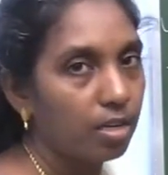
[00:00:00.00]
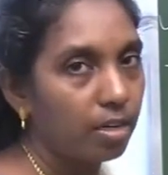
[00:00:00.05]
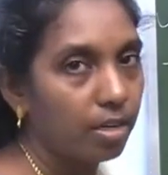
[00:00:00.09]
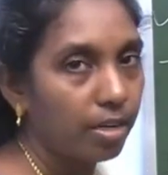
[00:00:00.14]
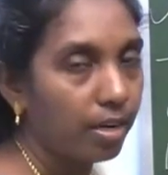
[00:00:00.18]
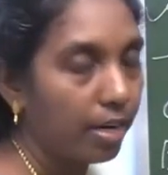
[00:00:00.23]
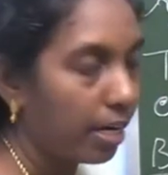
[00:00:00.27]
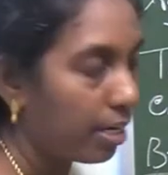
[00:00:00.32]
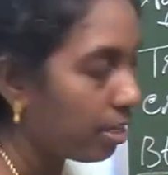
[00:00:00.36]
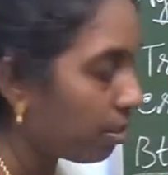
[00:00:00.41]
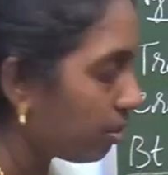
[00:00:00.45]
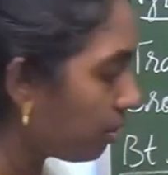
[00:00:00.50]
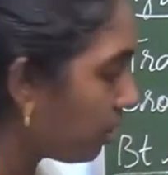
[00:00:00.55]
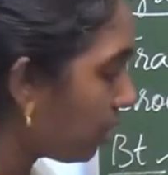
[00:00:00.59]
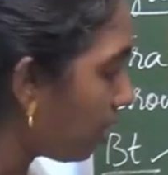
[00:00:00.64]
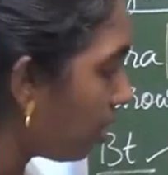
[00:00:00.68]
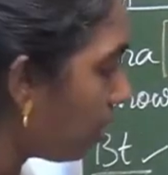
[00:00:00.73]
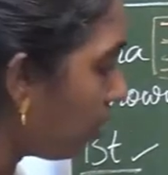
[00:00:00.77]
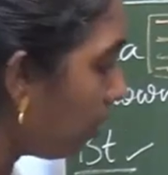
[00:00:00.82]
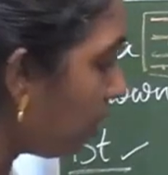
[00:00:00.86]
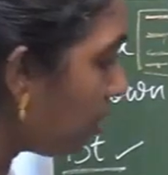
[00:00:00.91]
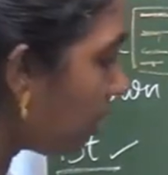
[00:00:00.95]

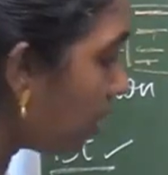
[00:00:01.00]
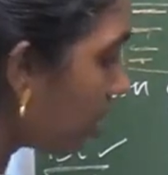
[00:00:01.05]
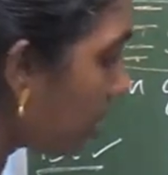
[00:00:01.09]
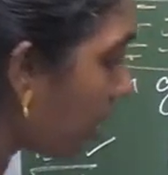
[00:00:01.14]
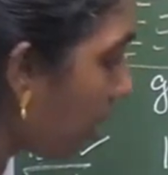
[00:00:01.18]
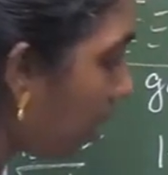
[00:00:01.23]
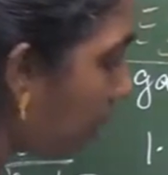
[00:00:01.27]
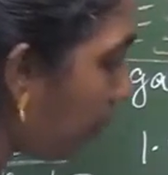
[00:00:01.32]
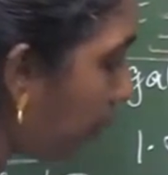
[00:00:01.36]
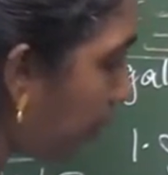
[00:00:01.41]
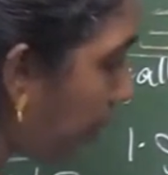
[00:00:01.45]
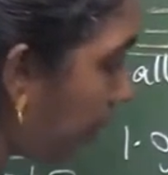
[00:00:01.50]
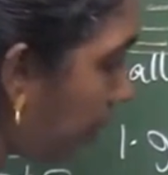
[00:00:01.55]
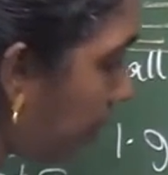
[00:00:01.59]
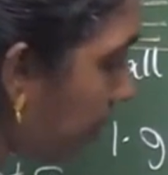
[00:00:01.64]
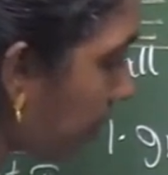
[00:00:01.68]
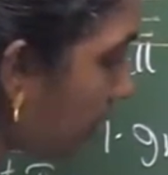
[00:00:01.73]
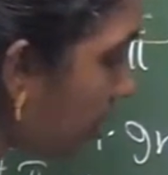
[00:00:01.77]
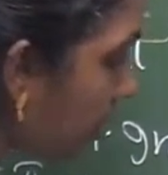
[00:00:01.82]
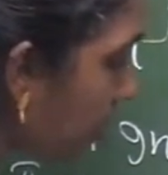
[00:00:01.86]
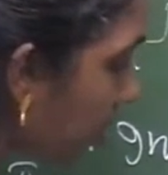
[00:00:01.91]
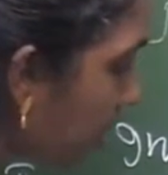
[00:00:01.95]
nitrocellulose
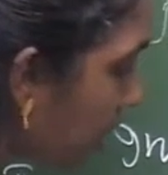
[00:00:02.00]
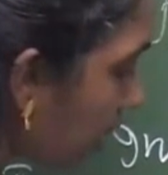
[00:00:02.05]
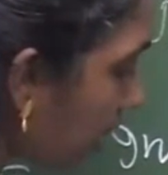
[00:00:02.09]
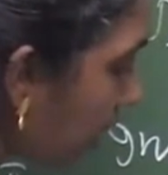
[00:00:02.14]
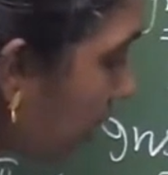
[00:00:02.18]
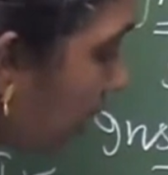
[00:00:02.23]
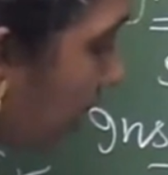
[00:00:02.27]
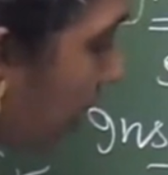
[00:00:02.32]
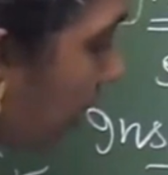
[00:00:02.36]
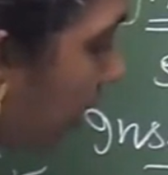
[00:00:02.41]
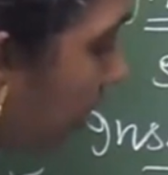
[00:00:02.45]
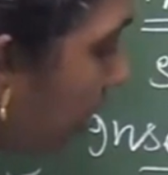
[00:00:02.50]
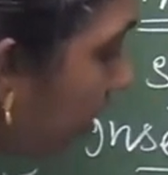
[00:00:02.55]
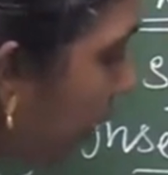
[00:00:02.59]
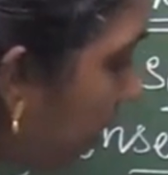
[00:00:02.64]
paper. So, southern